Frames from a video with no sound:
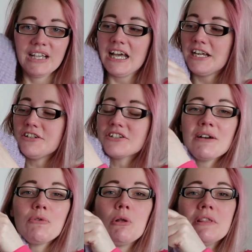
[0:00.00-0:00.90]
I just
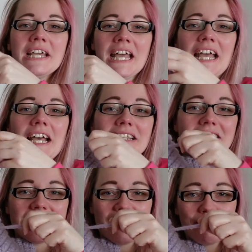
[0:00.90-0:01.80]
have all the
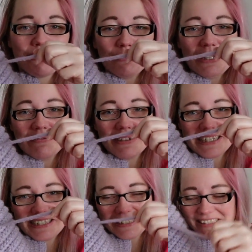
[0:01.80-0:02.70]
ends left to weave
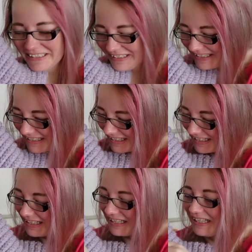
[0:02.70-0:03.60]
in.
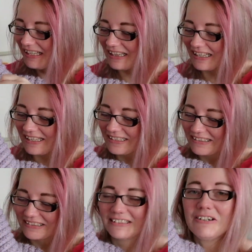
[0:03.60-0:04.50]
Like,
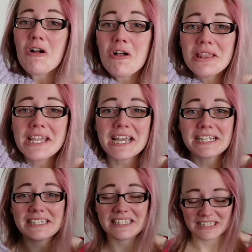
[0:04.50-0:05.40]
all the
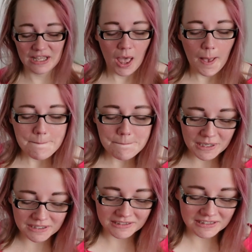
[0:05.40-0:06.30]
ends.
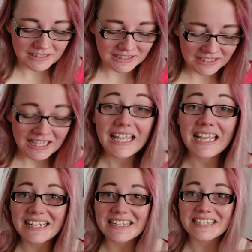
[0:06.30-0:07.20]
But,
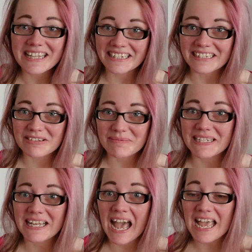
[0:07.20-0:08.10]
it is, technically
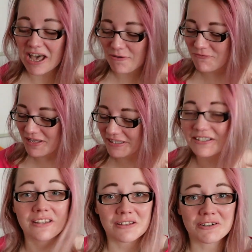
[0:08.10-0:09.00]
speaking, I have
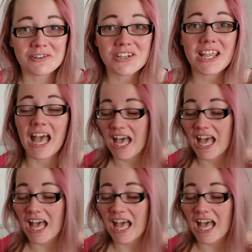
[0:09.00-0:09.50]
finished the crochet.